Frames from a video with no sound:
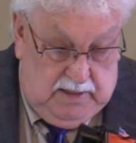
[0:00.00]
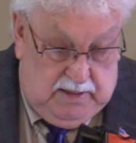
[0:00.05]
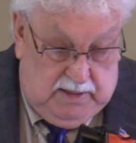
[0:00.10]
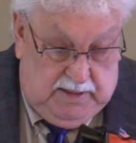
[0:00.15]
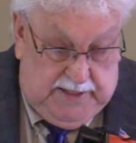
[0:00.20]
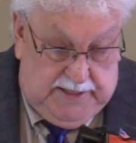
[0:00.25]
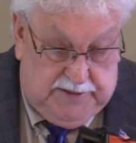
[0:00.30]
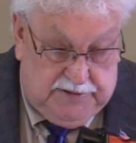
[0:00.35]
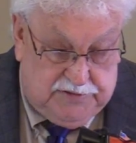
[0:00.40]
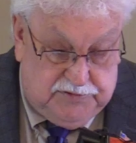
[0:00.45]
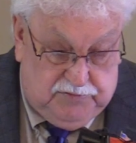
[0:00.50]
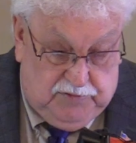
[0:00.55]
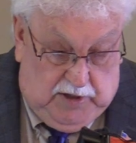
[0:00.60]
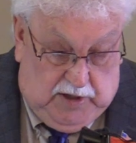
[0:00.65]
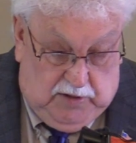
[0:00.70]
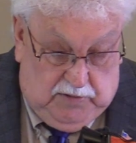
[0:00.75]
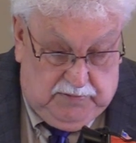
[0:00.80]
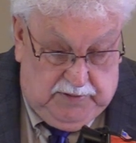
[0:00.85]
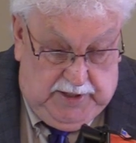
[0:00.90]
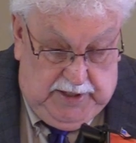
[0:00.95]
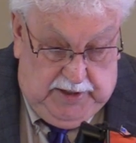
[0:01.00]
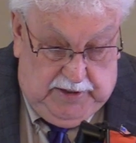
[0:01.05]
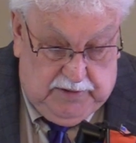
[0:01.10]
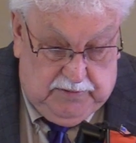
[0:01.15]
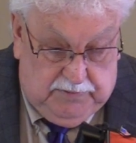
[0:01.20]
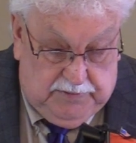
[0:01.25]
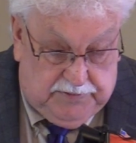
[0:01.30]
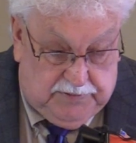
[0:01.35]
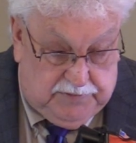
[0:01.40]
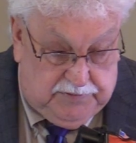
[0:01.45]
Let us draw
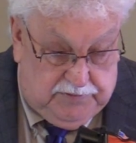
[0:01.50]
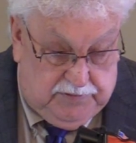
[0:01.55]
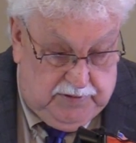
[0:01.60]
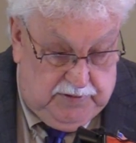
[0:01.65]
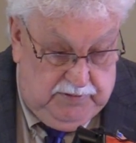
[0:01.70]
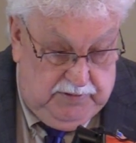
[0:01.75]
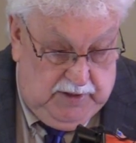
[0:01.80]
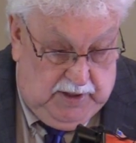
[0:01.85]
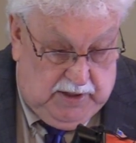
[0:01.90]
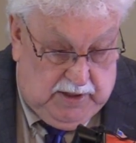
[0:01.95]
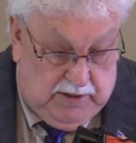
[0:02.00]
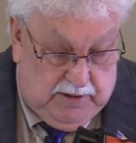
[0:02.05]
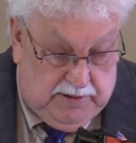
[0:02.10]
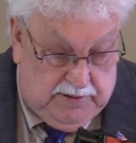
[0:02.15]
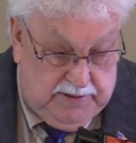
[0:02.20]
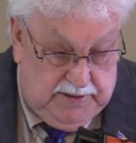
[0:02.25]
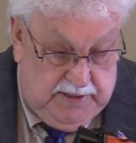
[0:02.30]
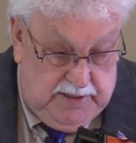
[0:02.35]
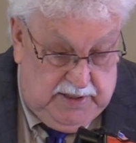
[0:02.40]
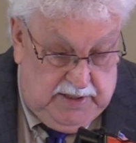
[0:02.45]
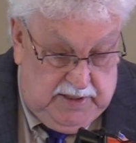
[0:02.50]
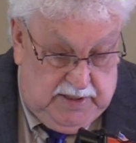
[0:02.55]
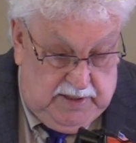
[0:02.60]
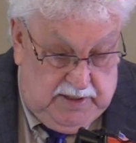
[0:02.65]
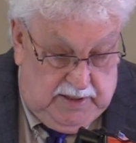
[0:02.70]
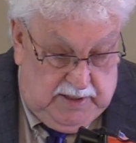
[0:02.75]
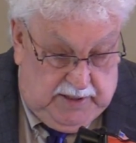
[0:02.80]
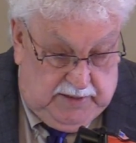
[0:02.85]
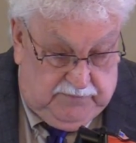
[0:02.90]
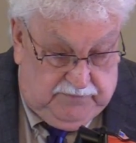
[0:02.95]
near with a true heart
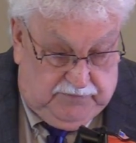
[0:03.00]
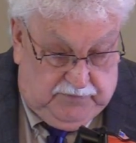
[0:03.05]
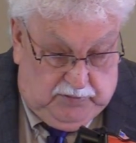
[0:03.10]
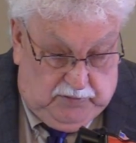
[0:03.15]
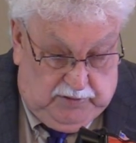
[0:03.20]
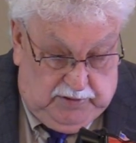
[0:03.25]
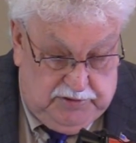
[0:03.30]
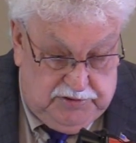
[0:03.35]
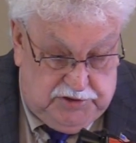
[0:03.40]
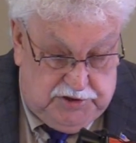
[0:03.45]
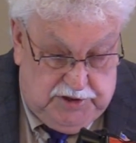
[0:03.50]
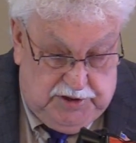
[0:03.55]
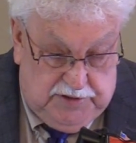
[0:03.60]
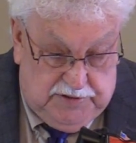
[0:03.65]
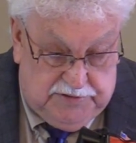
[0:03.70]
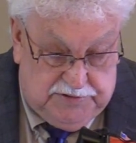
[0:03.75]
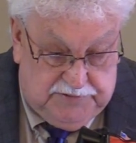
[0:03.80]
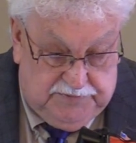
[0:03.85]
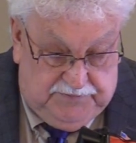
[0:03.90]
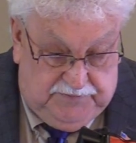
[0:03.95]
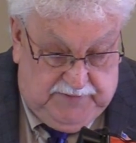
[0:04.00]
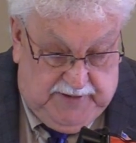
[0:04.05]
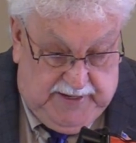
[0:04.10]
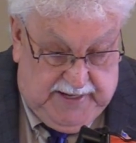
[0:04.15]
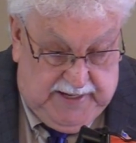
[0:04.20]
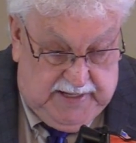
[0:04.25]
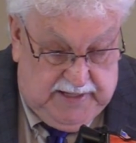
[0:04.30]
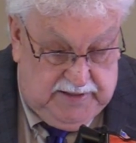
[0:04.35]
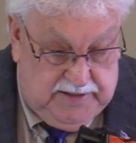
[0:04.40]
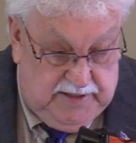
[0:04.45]
in full assurance of
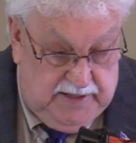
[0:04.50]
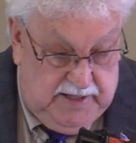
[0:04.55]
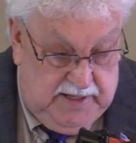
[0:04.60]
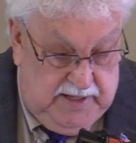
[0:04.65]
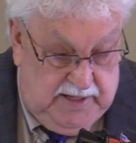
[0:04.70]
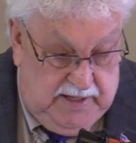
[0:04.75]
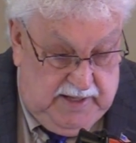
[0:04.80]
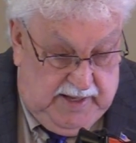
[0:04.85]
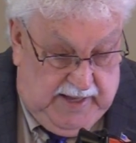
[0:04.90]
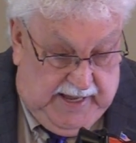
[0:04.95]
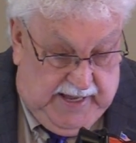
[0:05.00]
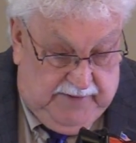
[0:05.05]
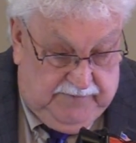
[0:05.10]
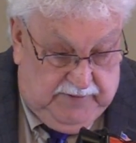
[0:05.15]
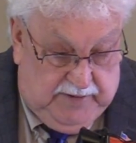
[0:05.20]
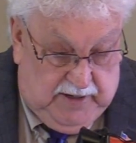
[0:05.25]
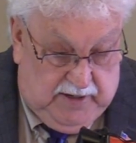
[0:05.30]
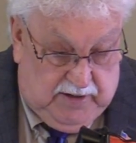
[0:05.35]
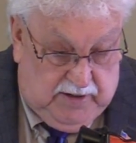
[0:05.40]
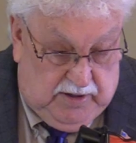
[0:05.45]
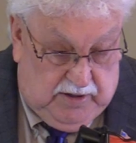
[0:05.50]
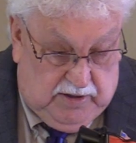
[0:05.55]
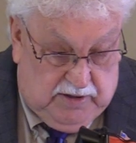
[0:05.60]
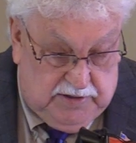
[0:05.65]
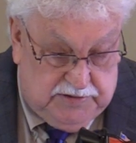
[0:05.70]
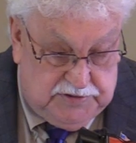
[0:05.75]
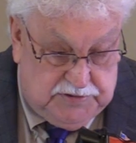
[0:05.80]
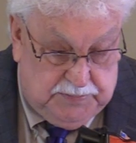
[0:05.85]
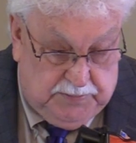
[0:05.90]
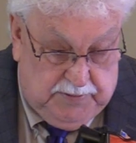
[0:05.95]
faith, having our
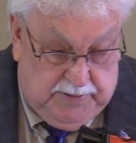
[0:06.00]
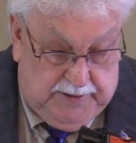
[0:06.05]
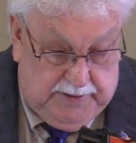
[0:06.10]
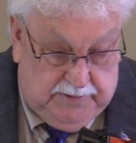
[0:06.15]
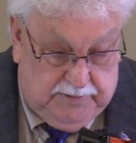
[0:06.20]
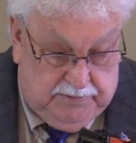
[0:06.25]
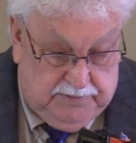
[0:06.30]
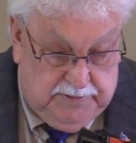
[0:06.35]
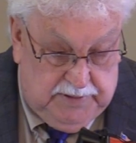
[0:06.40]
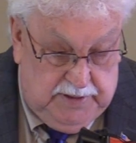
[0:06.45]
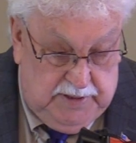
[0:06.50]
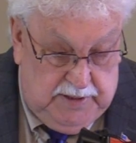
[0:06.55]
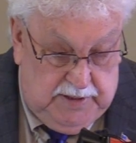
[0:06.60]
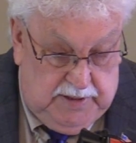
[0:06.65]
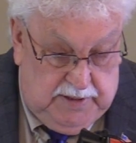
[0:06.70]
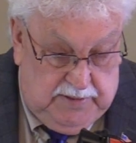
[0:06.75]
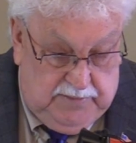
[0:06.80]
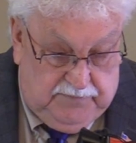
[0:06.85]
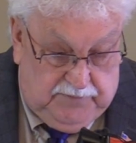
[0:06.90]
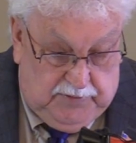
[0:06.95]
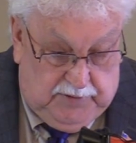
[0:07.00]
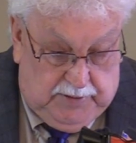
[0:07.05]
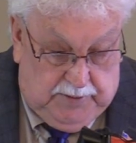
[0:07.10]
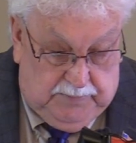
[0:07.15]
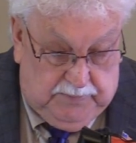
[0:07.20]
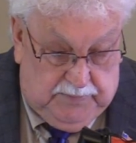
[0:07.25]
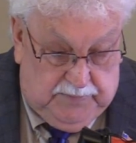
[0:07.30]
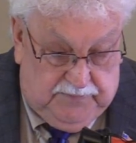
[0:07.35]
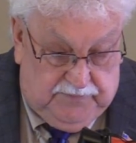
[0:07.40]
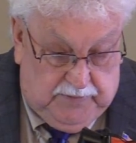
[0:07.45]
hearts sprinkled
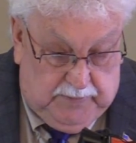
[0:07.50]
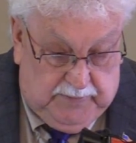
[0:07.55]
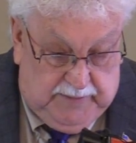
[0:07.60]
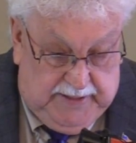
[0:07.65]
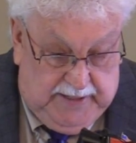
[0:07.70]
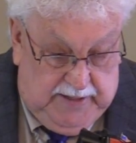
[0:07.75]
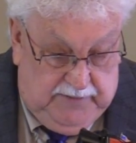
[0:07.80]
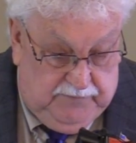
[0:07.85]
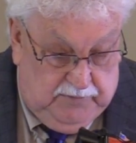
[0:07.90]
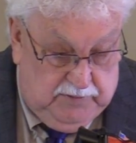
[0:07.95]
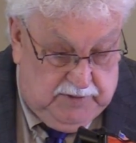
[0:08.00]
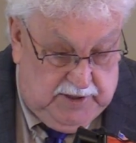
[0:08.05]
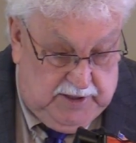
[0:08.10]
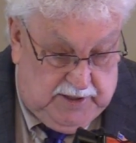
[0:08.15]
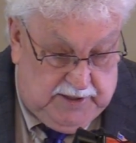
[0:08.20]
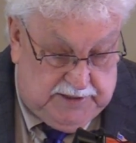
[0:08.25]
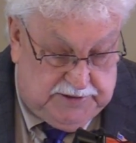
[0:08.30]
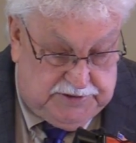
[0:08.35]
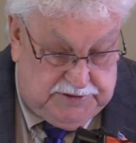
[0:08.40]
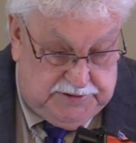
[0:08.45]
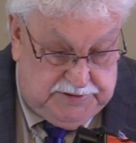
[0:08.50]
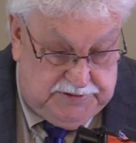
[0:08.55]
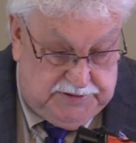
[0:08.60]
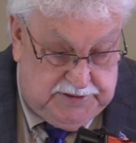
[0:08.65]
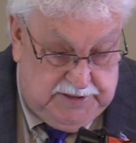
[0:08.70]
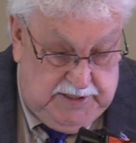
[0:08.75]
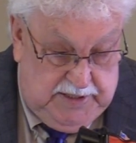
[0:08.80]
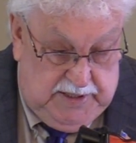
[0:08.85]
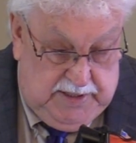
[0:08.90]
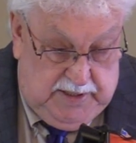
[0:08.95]
from, from an evil
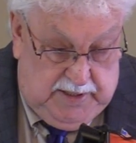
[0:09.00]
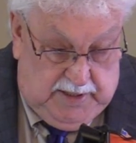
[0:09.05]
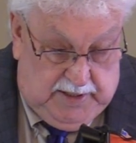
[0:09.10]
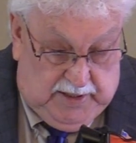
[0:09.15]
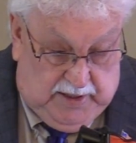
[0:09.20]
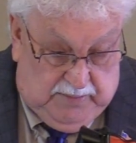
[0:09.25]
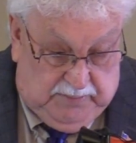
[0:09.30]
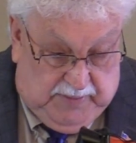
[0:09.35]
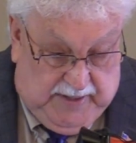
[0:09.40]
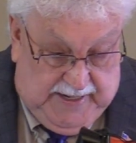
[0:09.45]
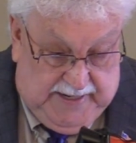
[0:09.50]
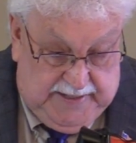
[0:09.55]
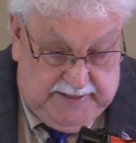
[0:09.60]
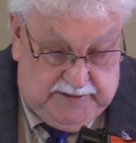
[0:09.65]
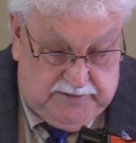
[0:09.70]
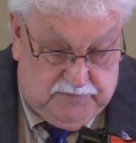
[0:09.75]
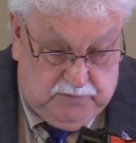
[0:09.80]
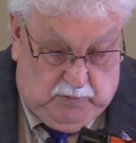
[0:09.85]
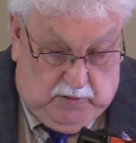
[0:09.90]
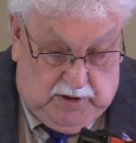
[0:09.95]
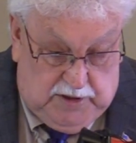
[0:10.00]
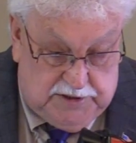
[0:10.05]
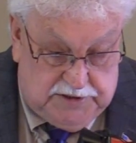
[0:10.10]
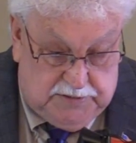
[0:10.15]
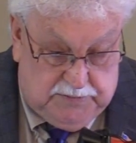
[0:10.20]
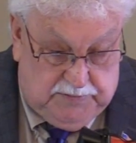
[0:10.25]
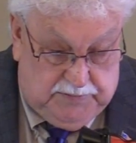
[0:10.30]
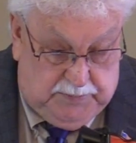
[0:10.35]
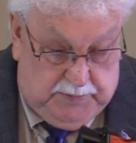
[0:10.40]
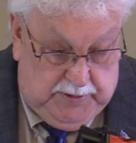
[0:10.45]
conscience and our bodies
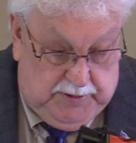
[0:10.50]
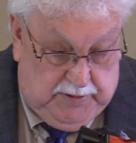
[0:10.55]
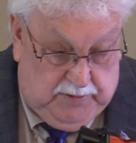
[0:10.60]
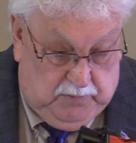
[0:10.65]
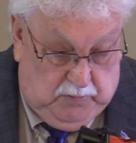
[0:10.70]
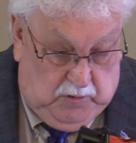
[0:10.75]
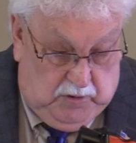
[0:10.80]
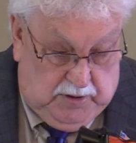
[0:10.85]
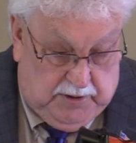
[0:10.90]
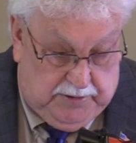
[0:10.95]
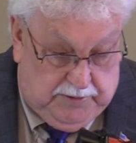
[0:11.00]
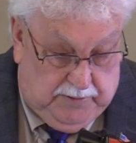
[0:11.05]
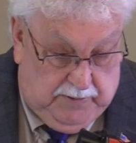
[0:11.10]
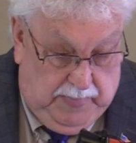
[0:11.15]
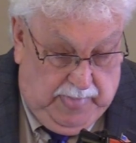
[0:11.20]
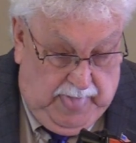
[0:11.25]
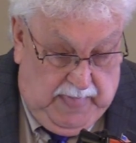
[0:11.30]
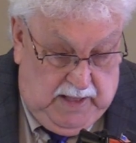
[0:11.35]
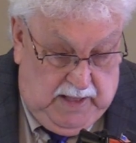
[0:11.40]
washed with pure water.